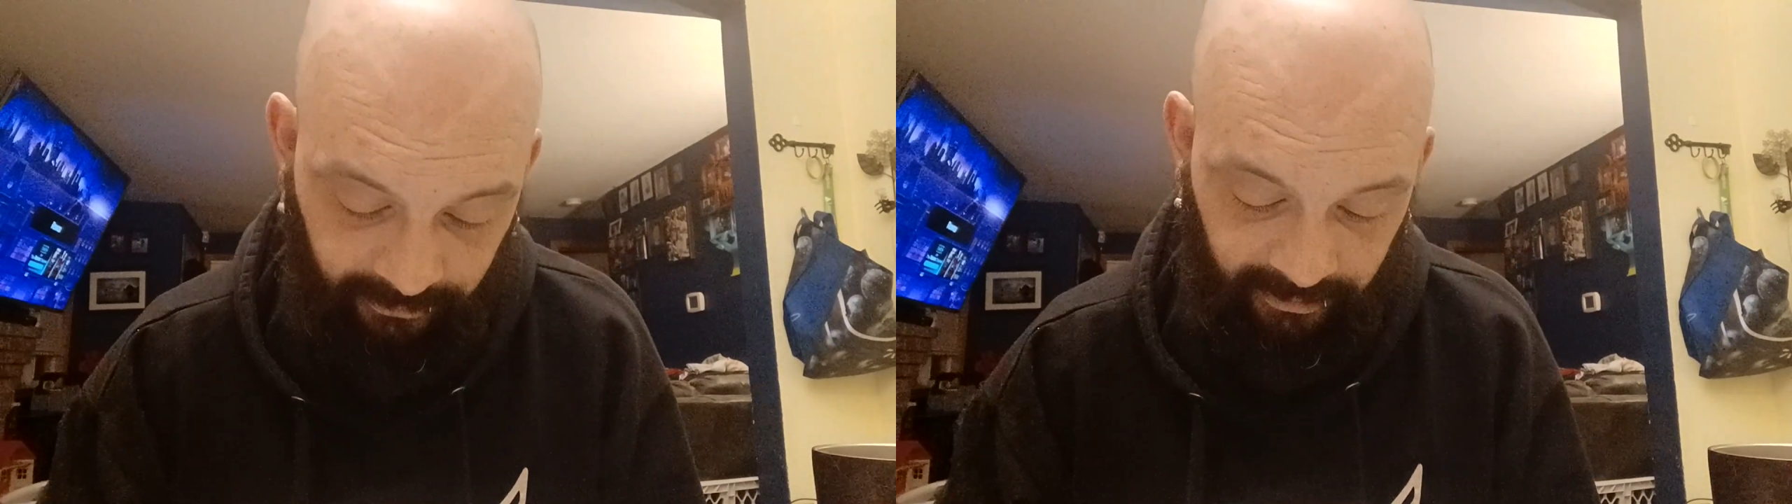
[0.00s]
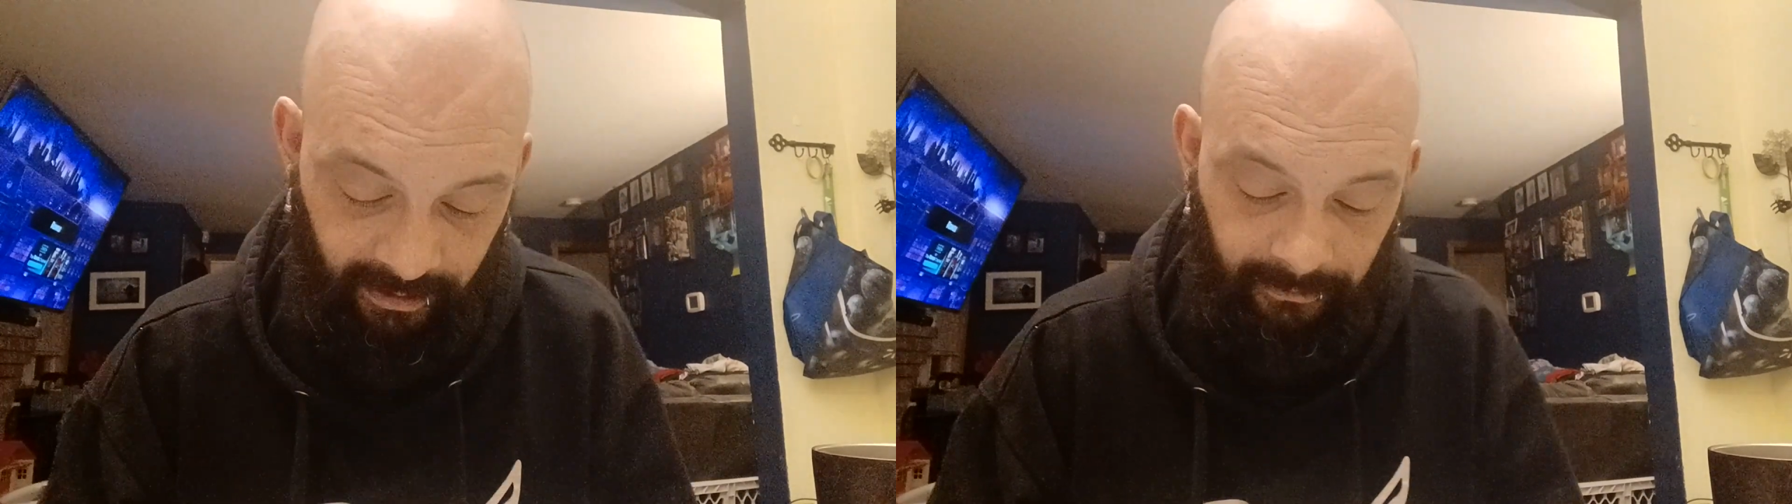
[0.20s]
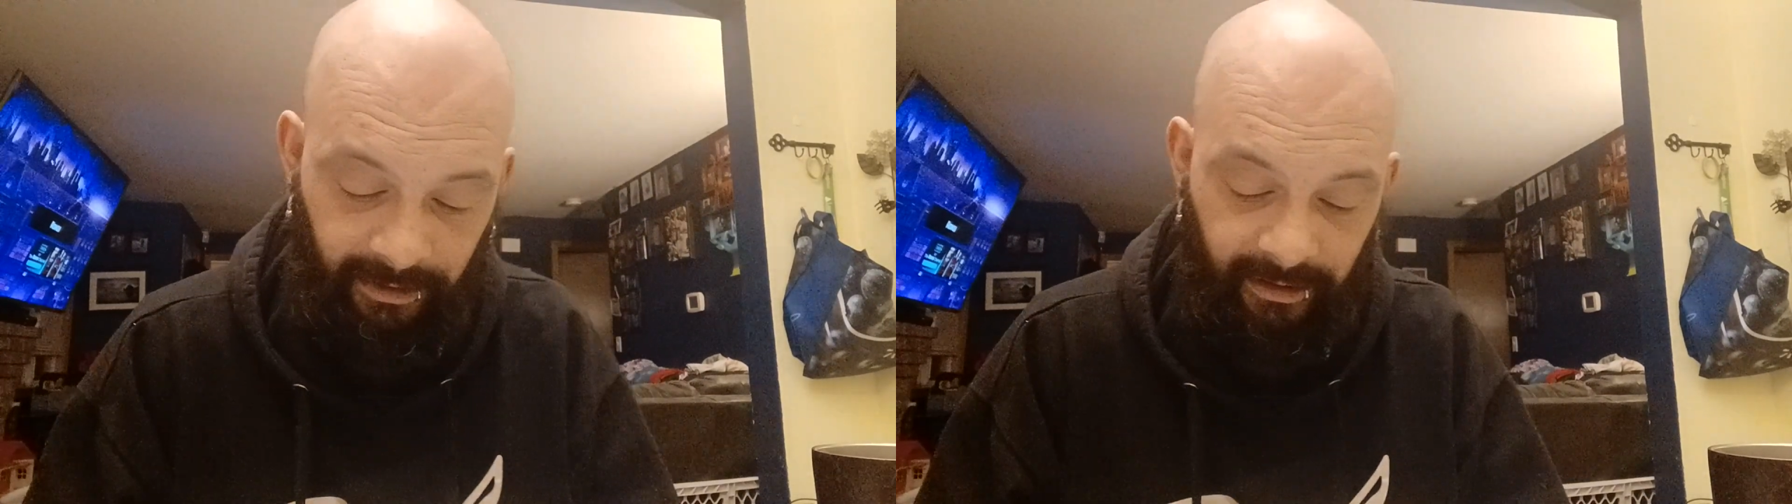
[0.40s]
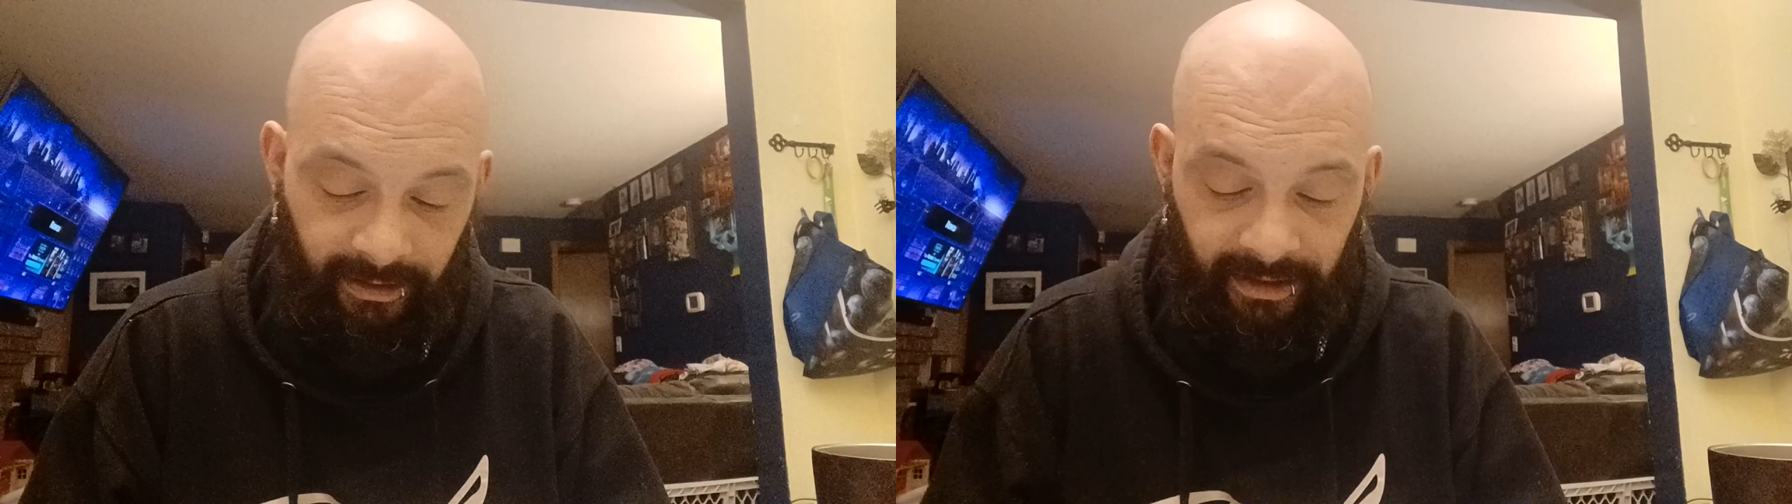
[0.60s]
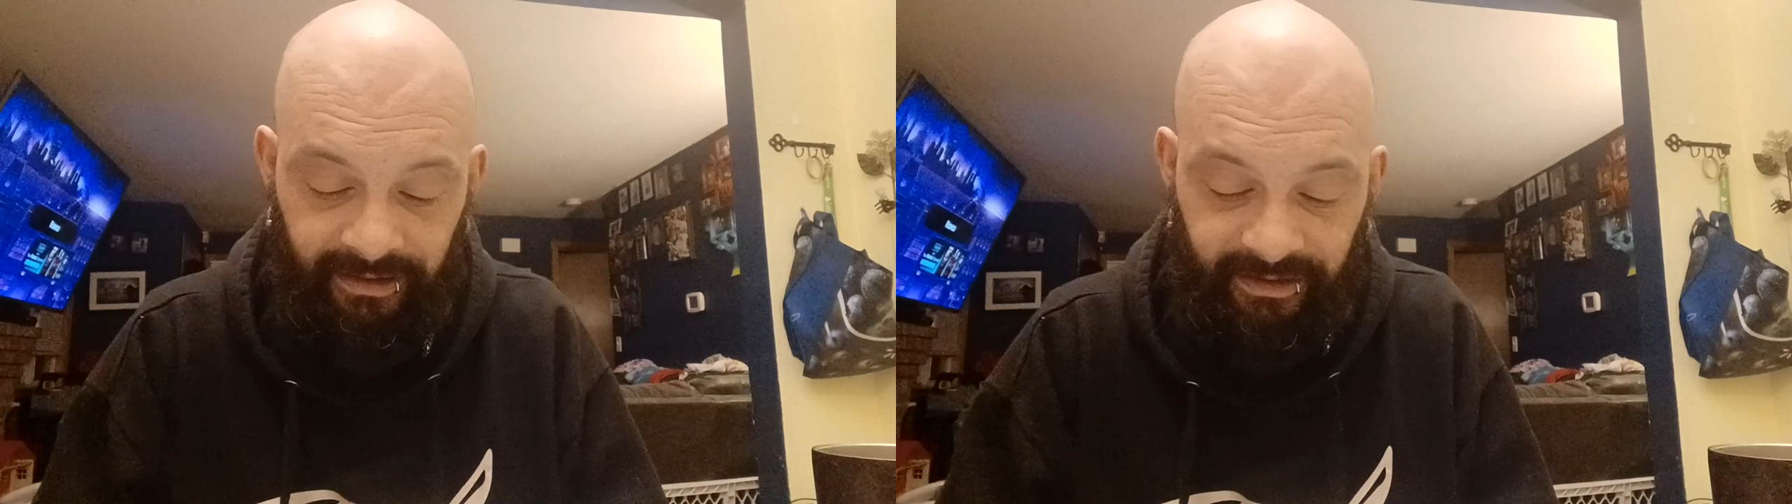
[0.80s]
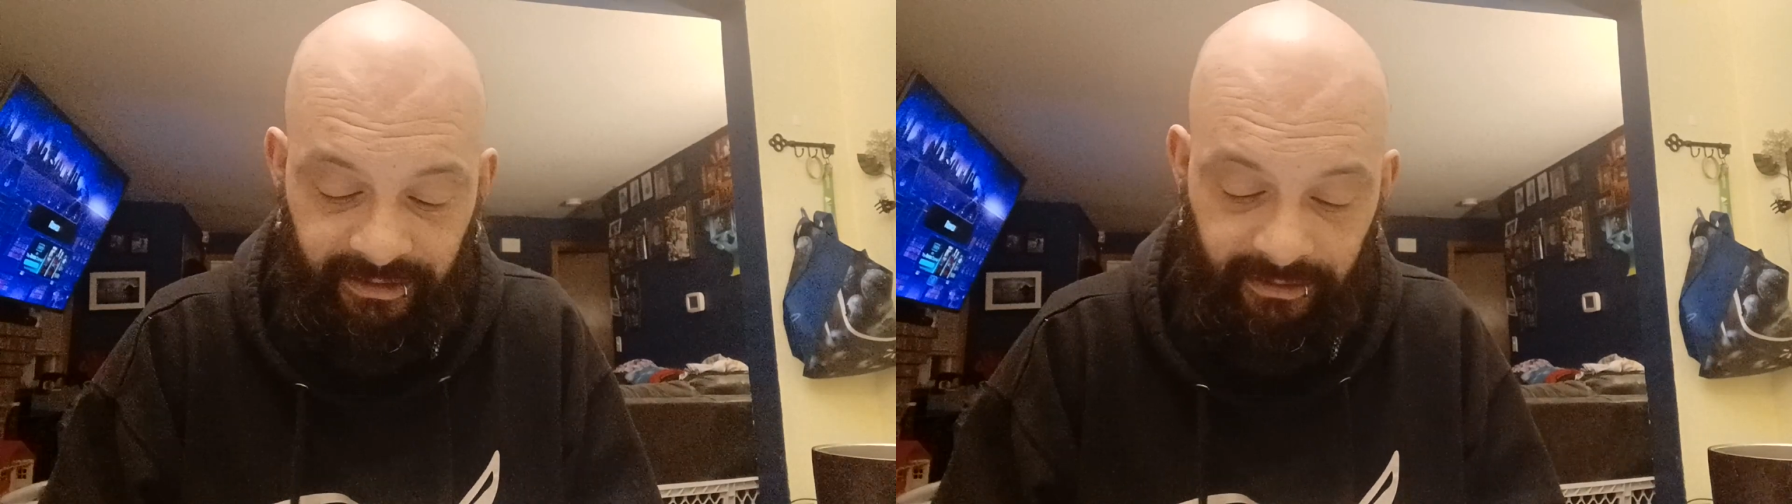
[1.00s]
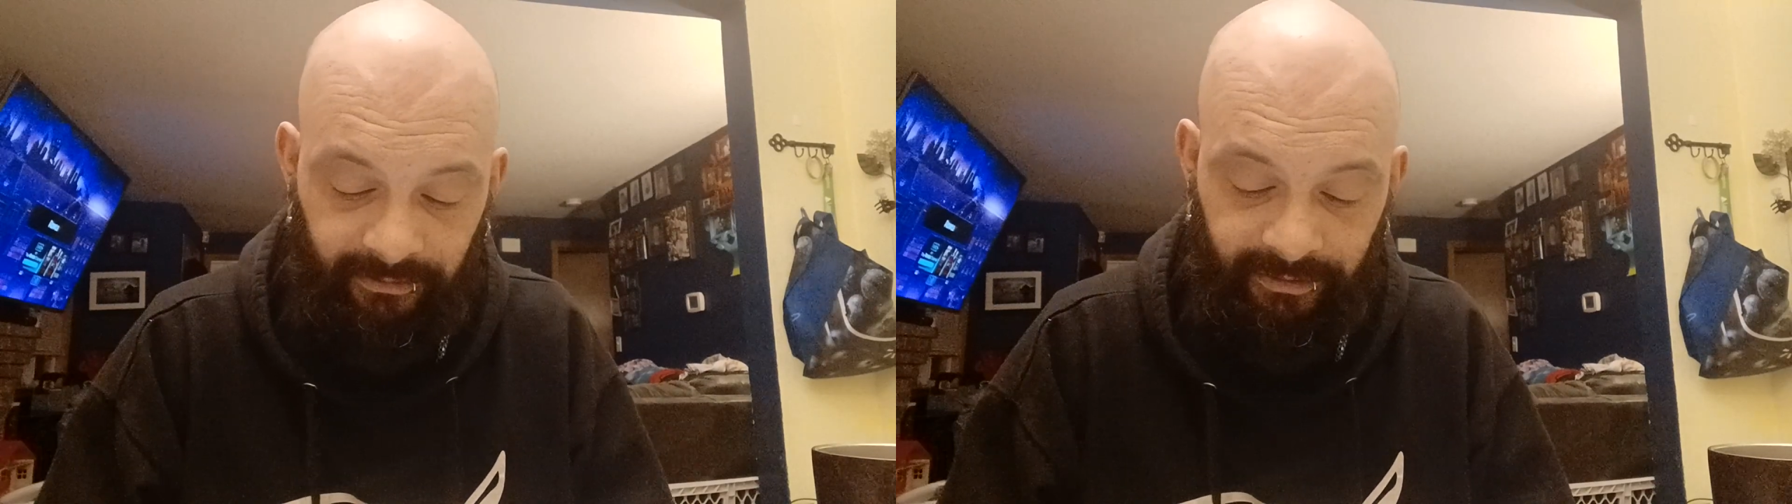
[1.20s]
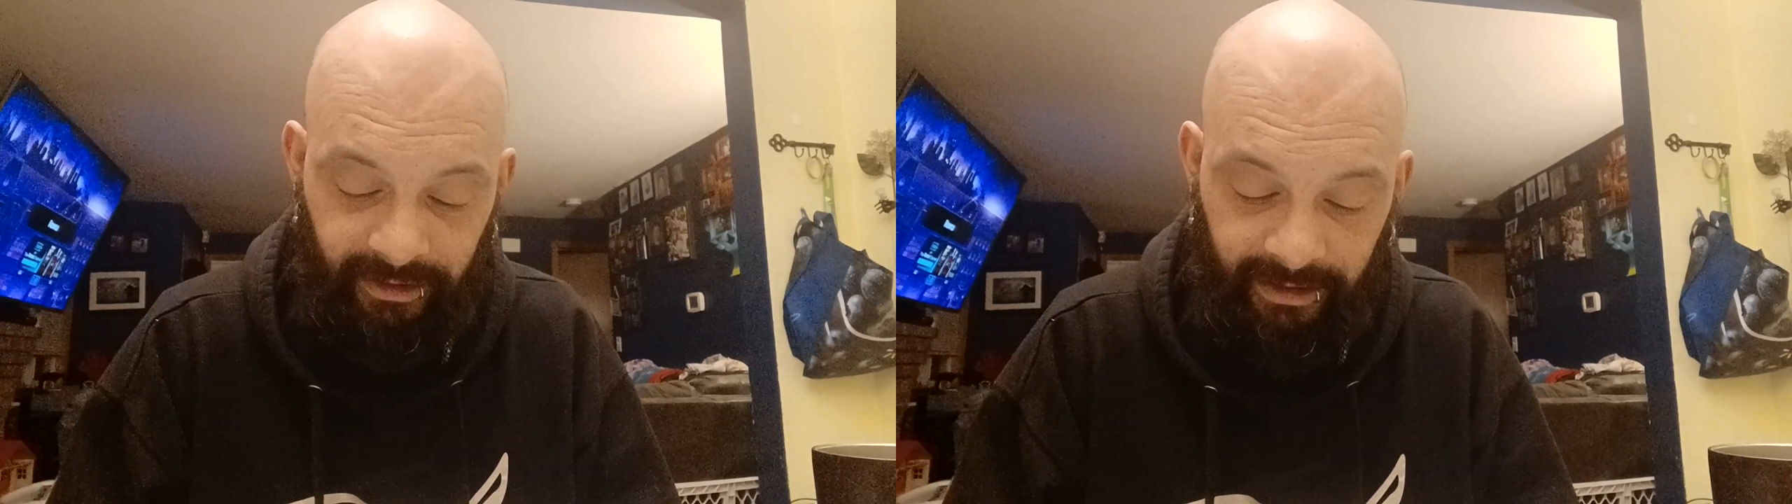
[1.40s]
them by their
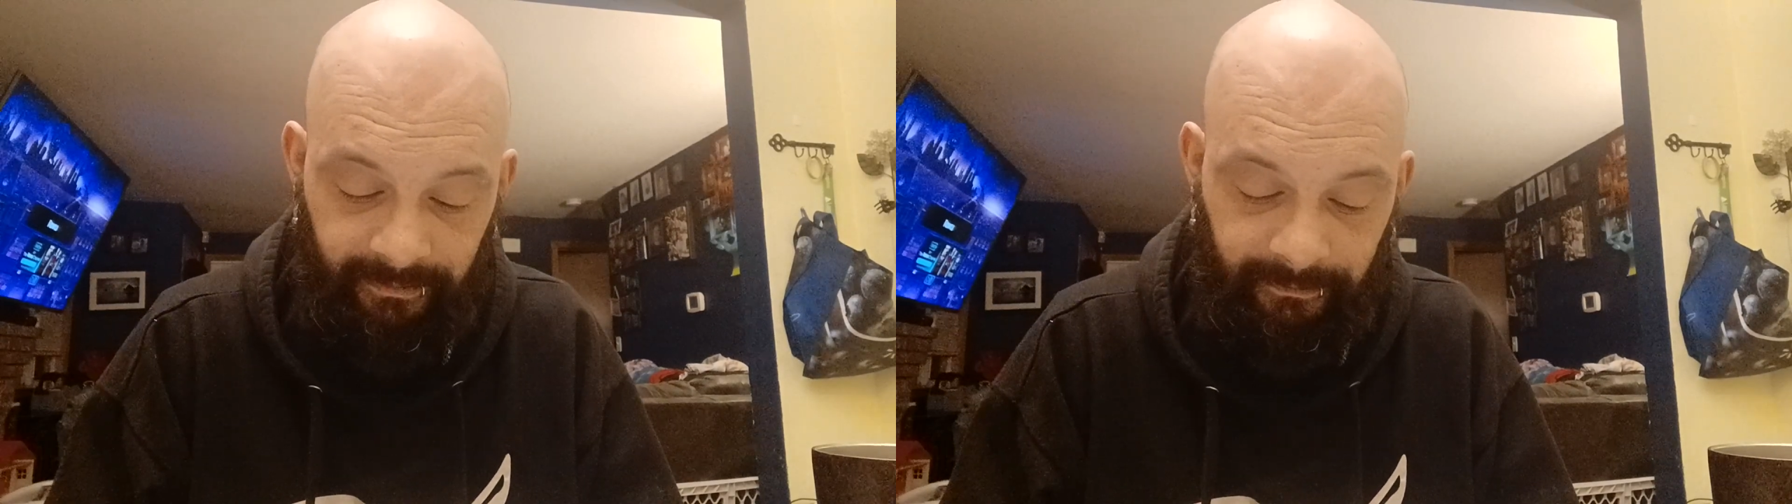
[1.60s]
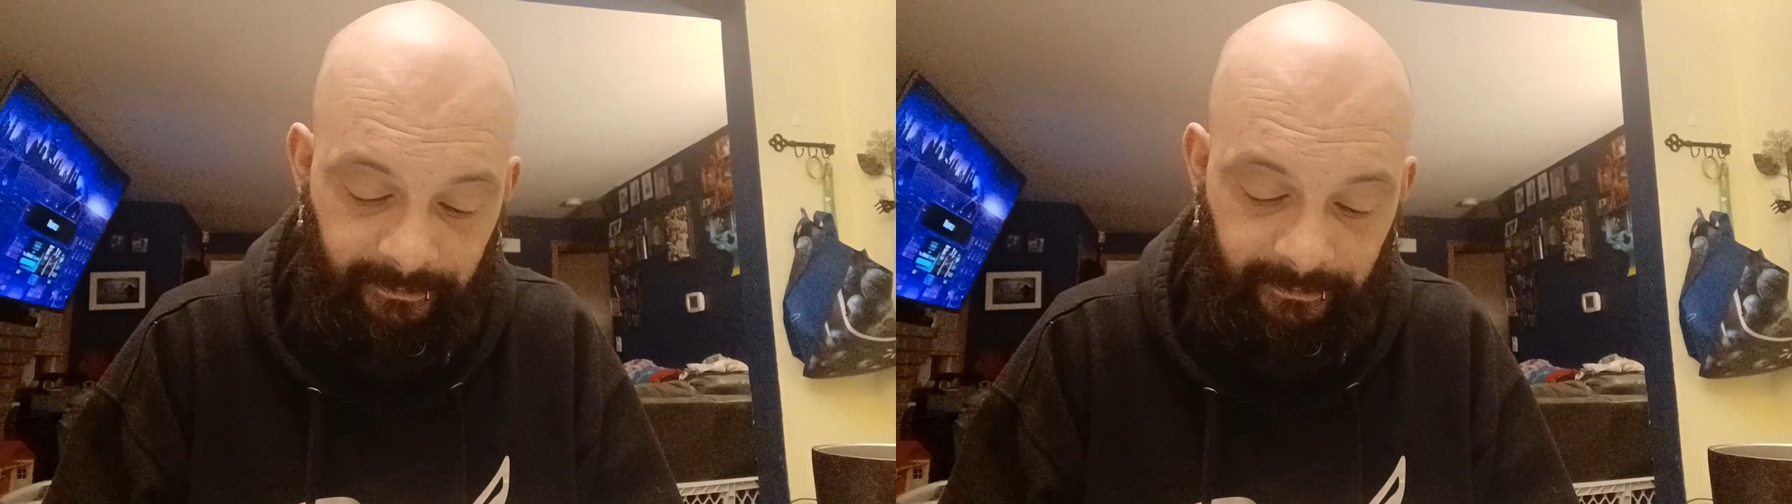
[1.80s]
ancestral tribe.